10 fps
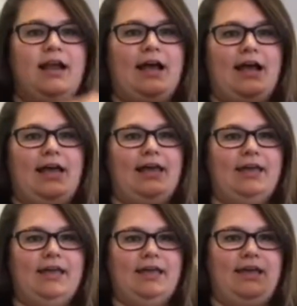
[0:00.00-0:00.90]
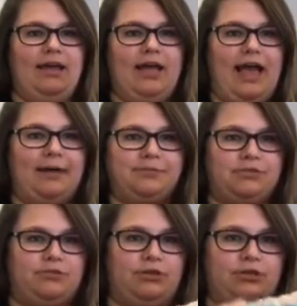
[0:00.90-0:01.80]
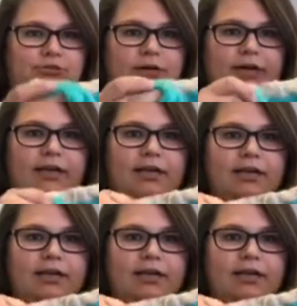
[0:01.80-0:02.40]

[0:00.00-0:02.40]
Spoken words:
I absolutely adore it.